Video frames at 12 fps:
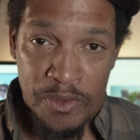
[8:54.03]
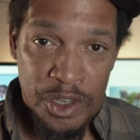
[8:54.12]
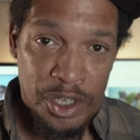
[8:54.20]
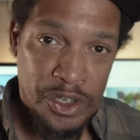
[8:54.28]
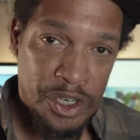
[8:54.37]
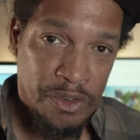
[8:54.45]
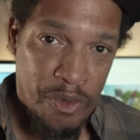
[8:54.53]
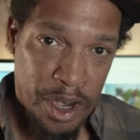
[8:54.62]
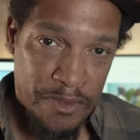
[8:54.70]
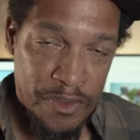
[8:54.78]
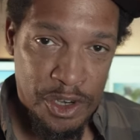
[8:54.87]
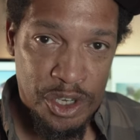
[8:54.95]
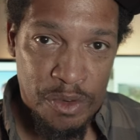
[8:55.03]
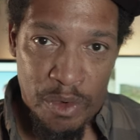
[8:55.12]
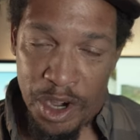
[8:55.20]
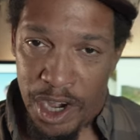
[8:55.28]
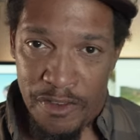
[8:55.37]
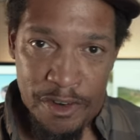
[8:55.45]
fishing, red fishing,
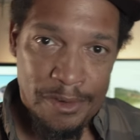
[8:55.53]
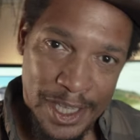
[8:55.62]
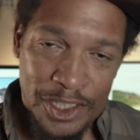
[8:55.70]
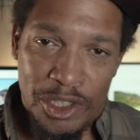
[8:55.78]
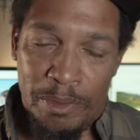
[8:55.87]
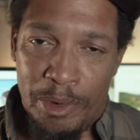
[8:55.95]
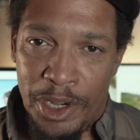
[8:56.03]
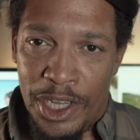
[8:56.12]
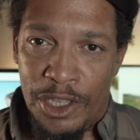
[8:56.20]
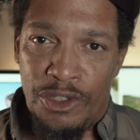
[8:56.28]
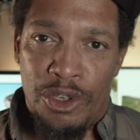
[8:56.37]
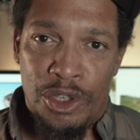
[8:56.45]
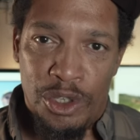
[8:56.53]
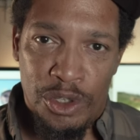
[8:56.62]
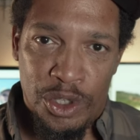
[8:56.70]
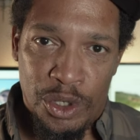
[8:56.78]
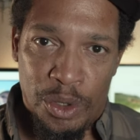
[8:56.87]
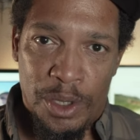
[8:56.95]
whatever. It's a breeze, you're
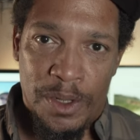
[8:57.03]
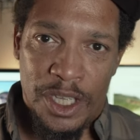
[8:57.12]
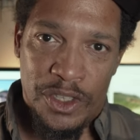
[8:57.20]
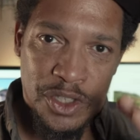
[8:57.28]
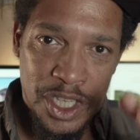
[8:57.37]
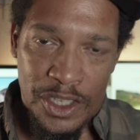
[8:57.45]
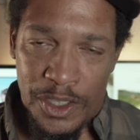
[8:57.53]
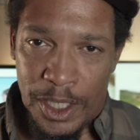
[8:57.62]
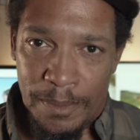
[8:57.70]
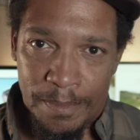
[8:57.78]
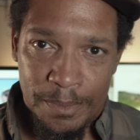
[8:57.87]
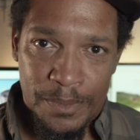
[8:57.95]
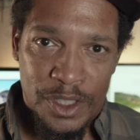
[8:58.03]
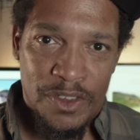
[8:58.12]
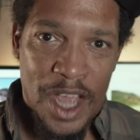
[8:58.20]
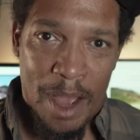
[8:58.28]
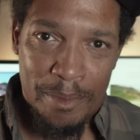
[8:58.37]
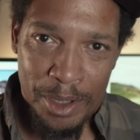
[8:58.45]
used to it. It's easy,
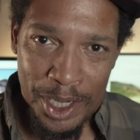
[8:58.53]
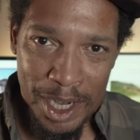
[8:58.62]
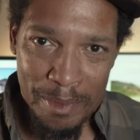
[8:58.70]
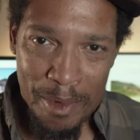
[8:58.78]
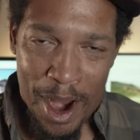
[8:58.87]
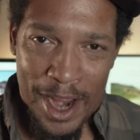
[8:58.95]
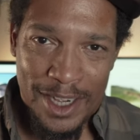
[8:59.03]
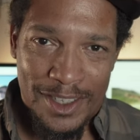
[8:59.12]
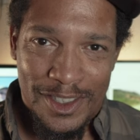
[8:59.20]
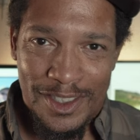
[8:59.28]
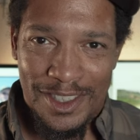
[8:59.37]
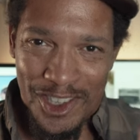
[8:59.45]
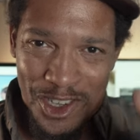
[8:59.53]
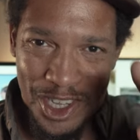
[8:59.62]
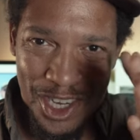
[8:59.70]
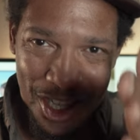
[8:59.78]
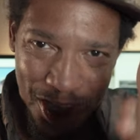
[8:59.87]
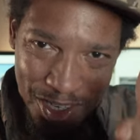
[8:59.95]
you've got plenty of practice. You
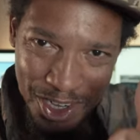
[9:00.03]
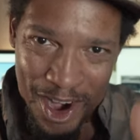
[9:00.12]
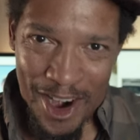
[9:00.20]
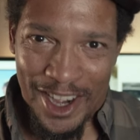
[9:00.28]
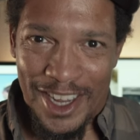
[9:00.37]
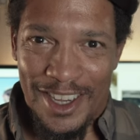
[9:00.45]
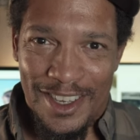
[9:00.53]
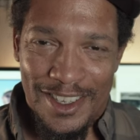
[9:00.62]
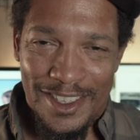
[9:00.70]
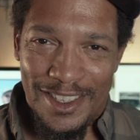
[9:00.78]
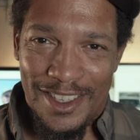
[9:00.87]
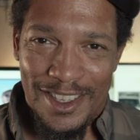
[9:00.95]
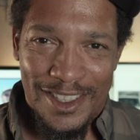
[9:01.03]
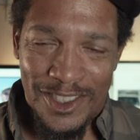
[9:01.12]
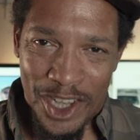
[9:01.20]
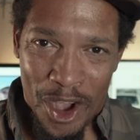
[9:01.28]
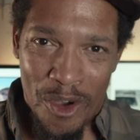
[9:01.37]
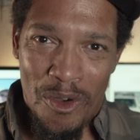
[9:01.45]
can hit a target.
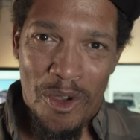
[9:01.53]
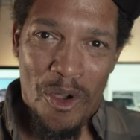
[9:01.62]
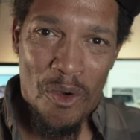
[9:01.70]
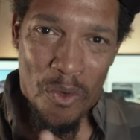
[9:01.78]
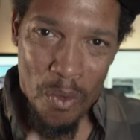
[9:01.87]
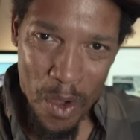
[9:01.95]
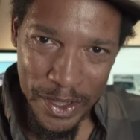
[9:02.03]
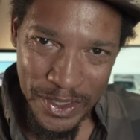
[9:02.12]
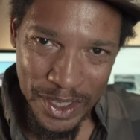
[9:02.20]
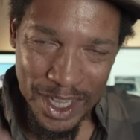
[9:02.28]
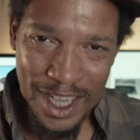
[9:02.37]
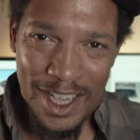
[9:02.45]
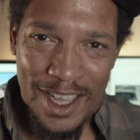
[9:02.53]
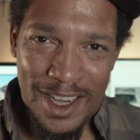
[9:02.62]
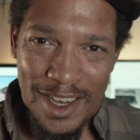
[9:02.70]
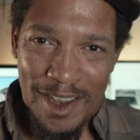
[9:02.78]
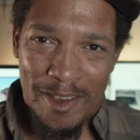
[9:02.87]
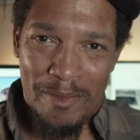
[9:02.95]
So once
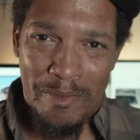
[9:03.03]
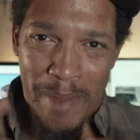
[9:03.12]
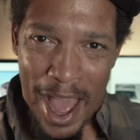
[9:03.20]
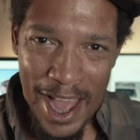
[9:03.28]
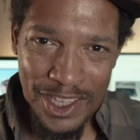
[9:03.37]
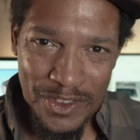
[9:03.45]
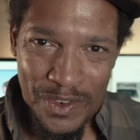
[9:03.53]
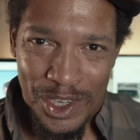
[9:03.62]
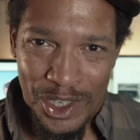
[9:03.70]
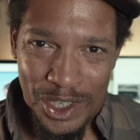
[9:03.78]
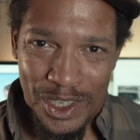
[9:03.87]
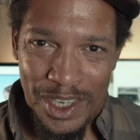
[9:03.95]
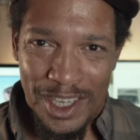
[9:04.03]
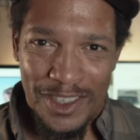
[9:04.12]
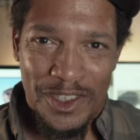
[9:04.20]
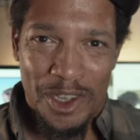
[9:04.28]
again, bass fishing is